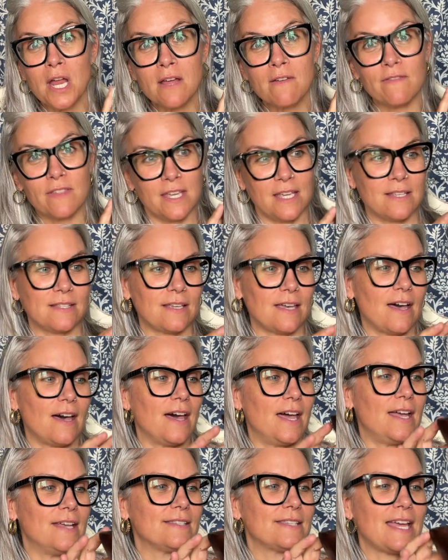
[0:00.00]
of these
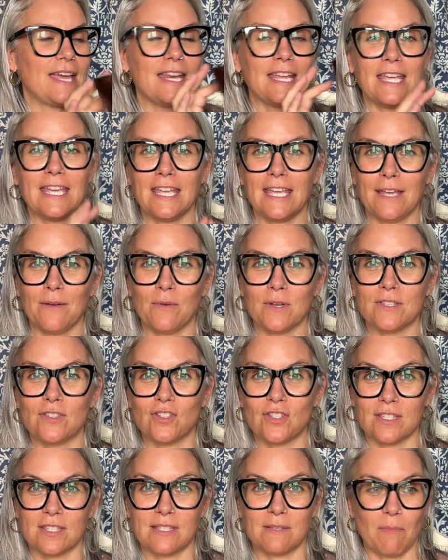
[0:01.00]
guys and he was
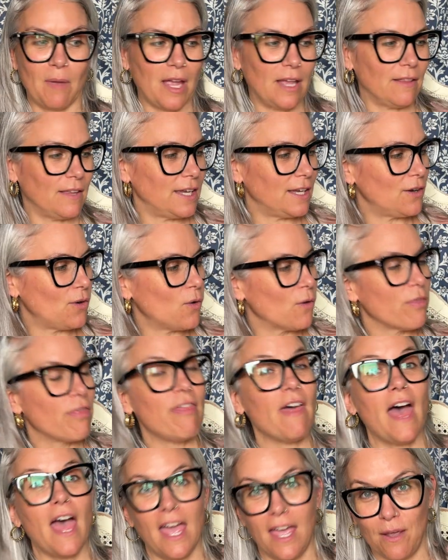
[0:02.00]
just smiling, or
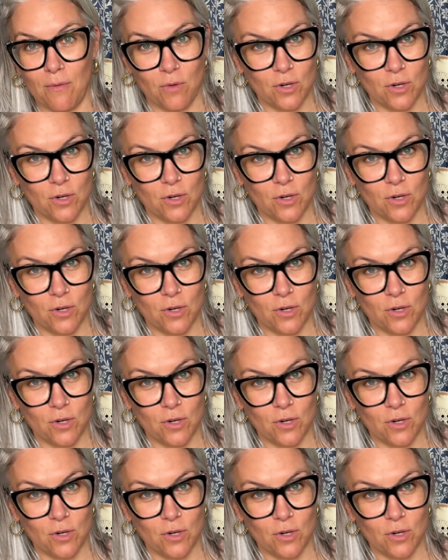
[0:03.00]
they were